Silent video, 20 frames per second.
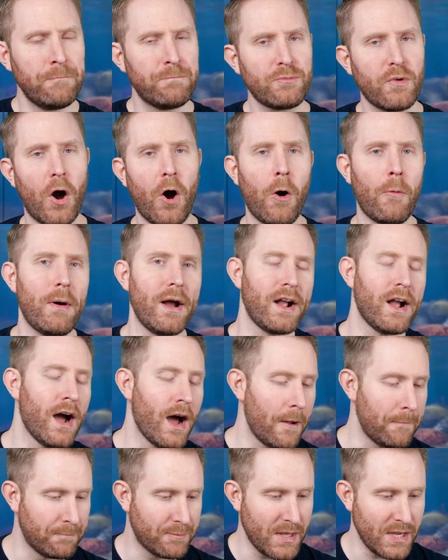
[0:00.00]
Oh my
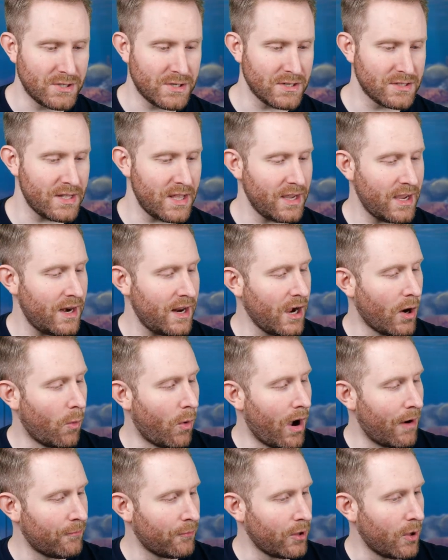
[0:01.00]
god, it's just like getting a
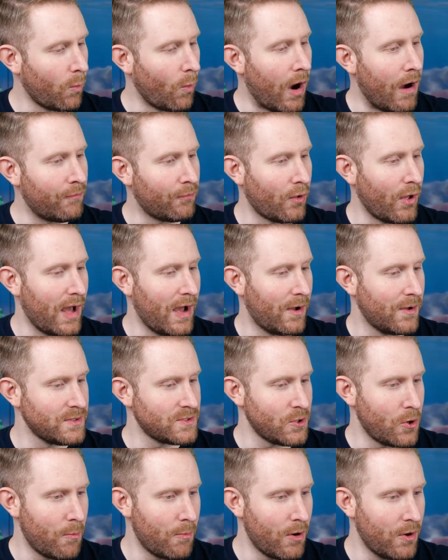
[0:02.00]
waffle at Waffle House
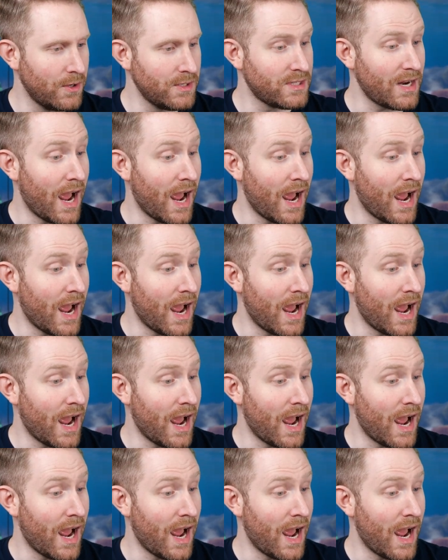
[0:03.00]
almost.